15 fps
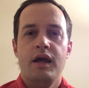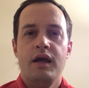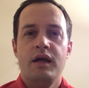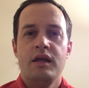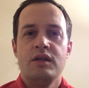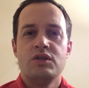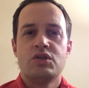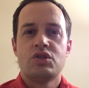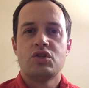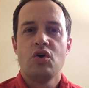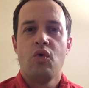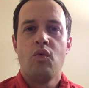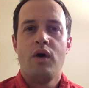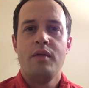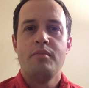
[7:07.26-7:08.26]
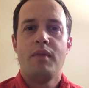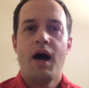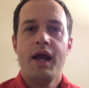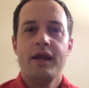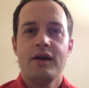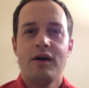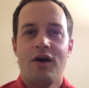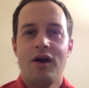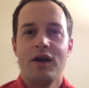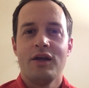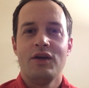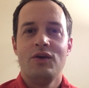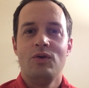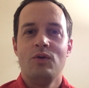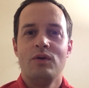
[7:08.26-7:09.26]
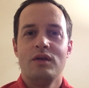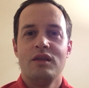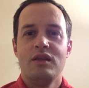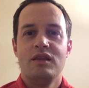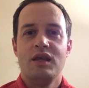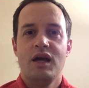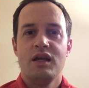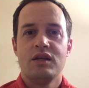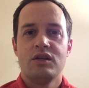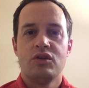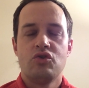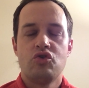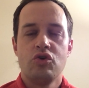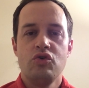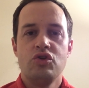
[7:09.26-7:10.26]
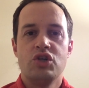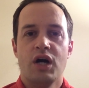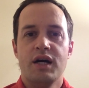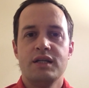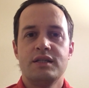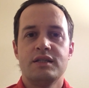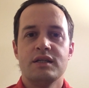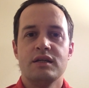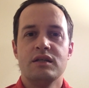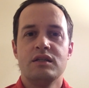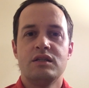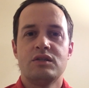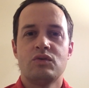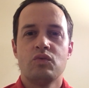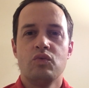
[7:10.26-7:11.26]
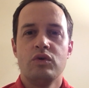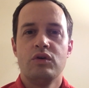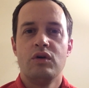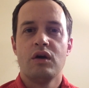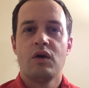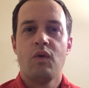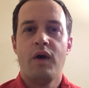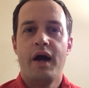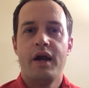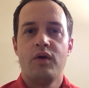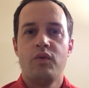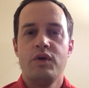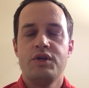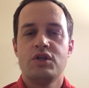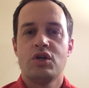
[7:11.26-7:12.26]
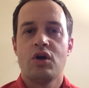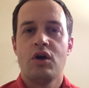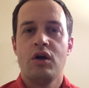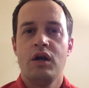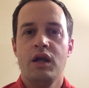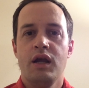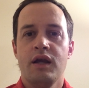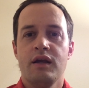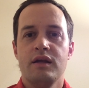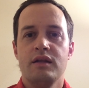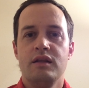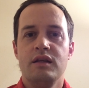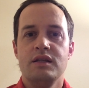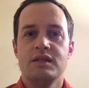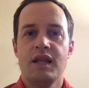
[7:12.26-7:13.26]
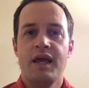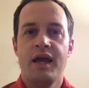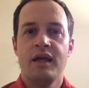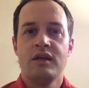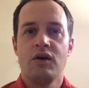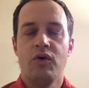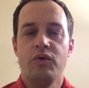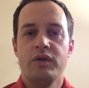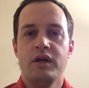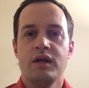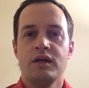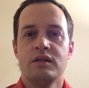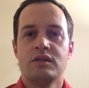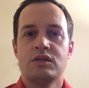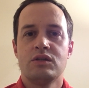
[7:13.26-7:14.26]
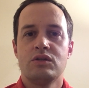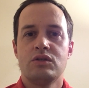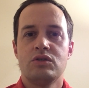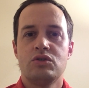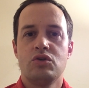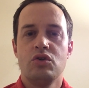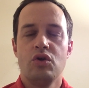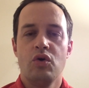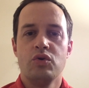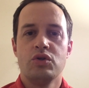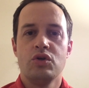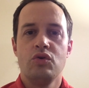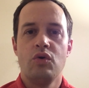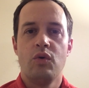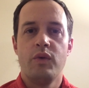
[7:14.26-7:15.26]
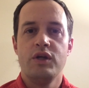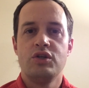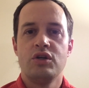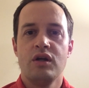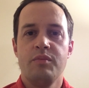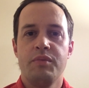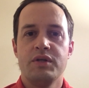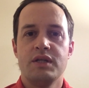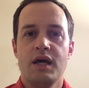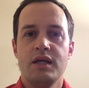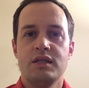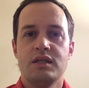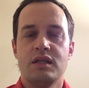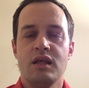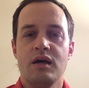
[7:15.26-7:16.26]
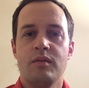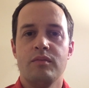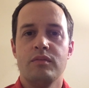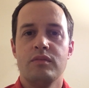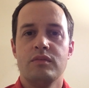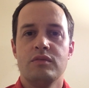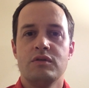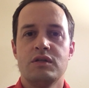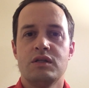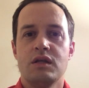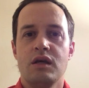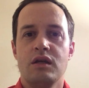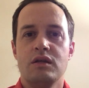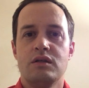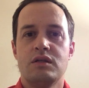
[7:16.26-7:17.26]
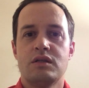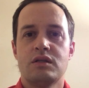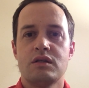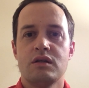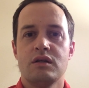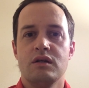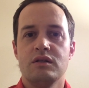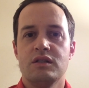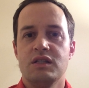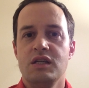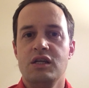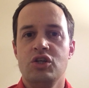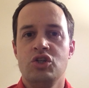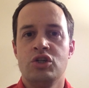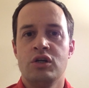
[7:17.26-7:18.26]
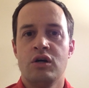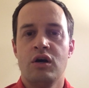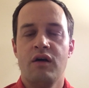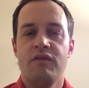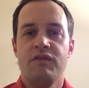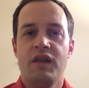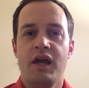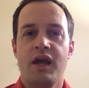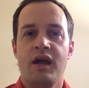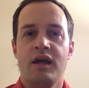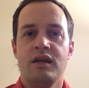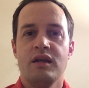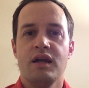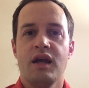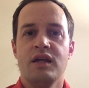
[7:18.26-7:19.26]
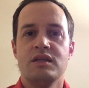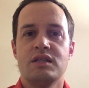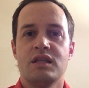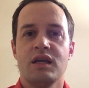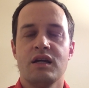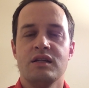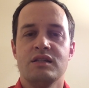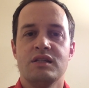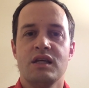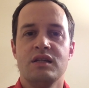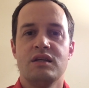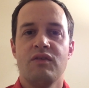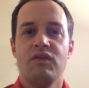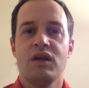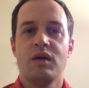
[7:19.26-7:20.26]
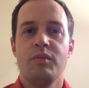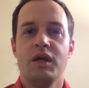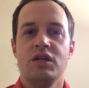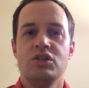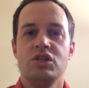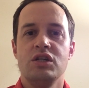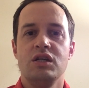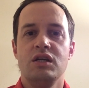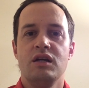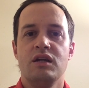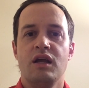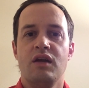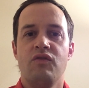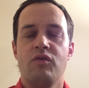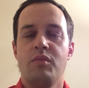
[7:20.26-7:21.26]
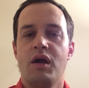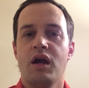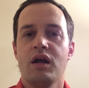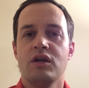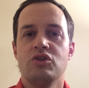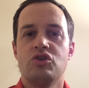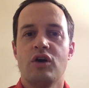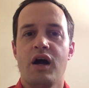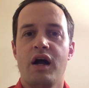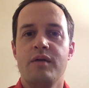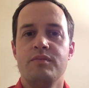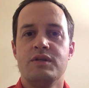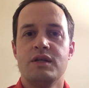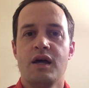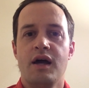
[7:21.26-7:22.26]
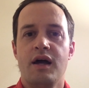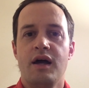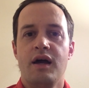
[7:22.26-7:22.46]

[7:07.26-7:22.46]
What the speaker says: And so one might argue that true justice would require returning these land holdings to those who originally possessed them, since seizure of land against the consent of the Comanche Native American tribes